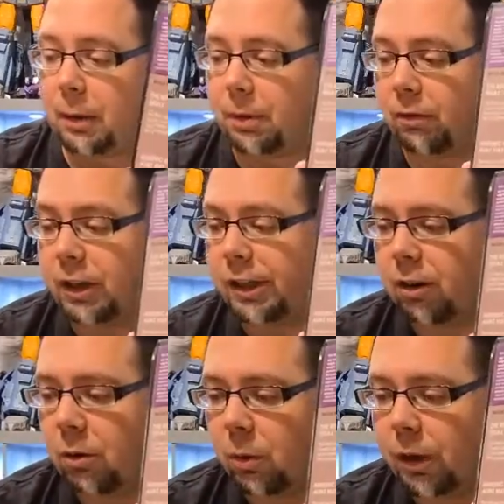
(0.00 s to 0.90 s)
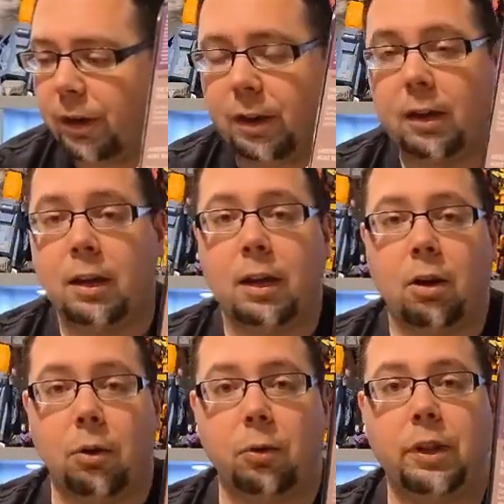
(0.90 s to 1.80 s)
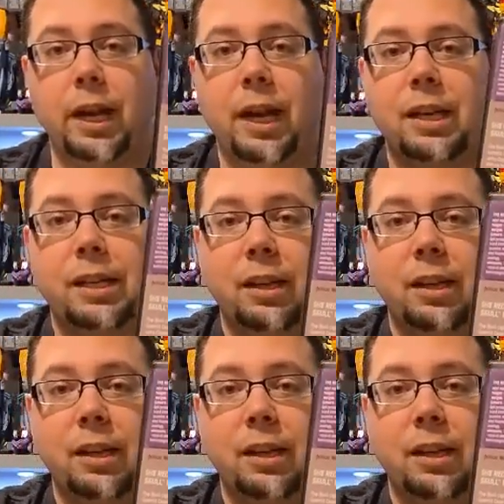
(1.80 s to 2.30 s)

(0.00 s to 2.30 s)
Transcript: But the Red Skull one only has